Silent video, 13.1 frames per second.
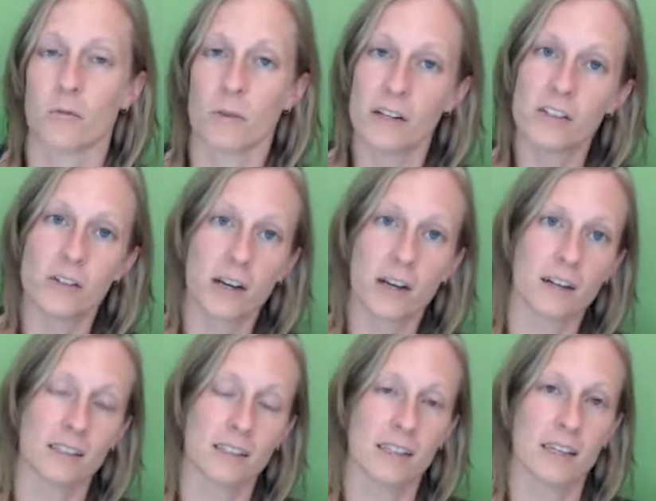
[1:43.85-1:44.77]
rental
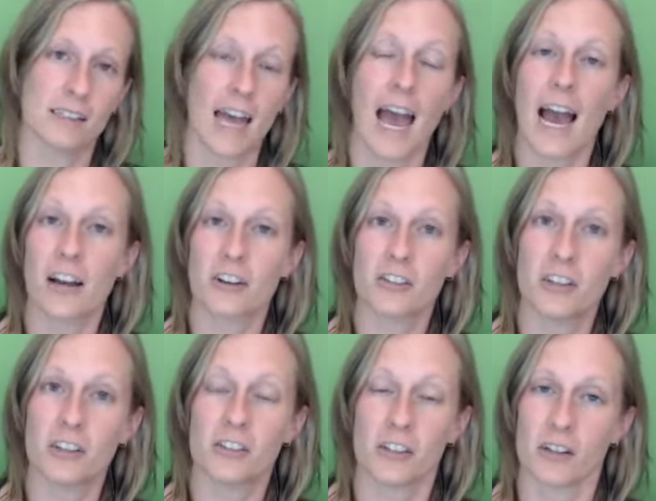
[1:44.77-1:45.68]
guarantees
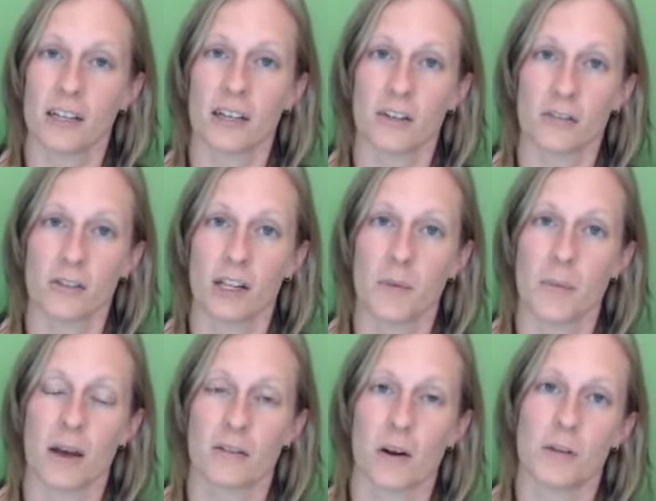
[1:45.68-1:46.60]
actually started getting a really
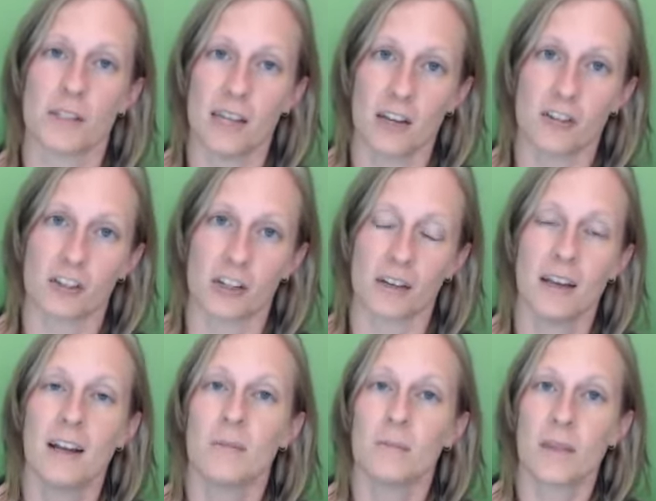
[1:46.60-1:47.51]
bad reputation.
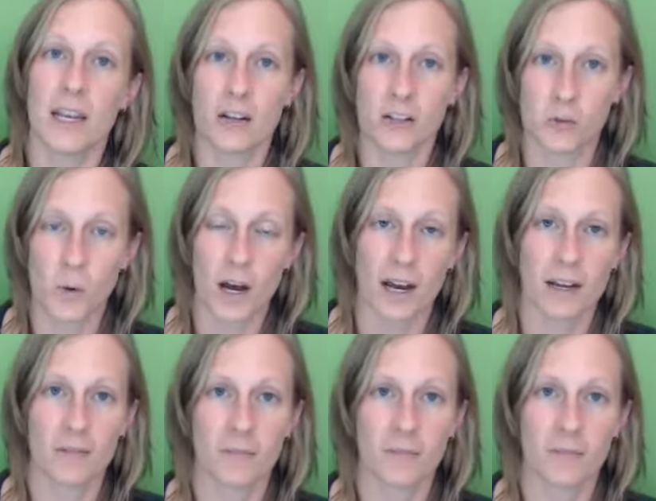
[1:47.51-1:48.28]
Here's why.